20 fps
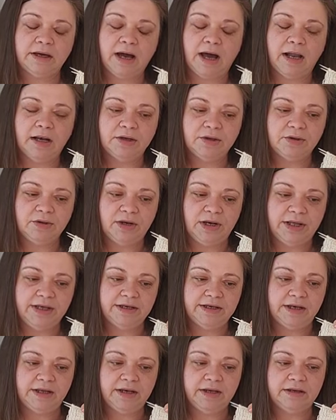
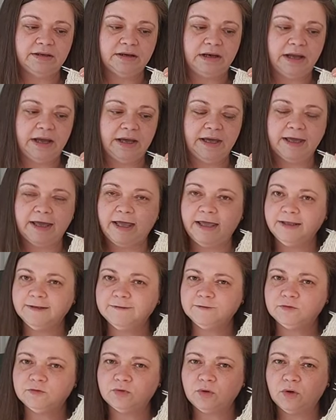calculated like
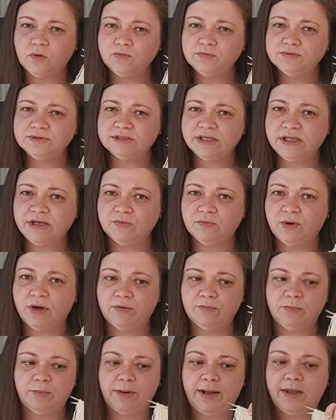8 rows in
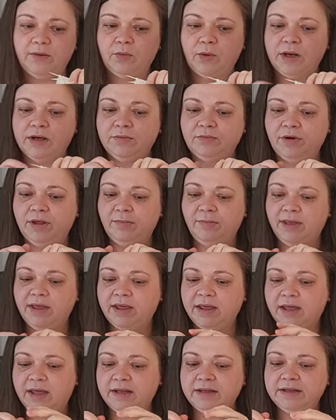1x1
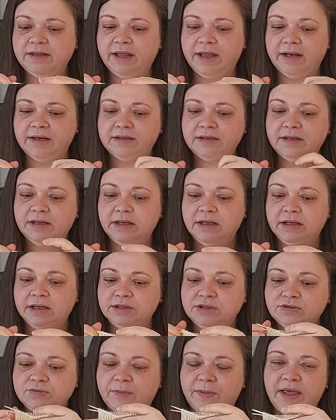ribbing, and then
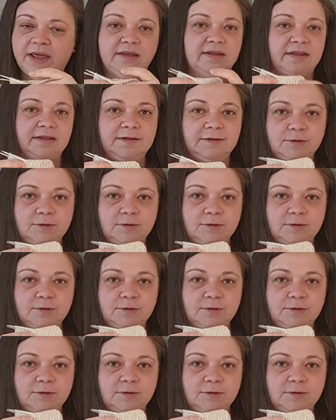to make the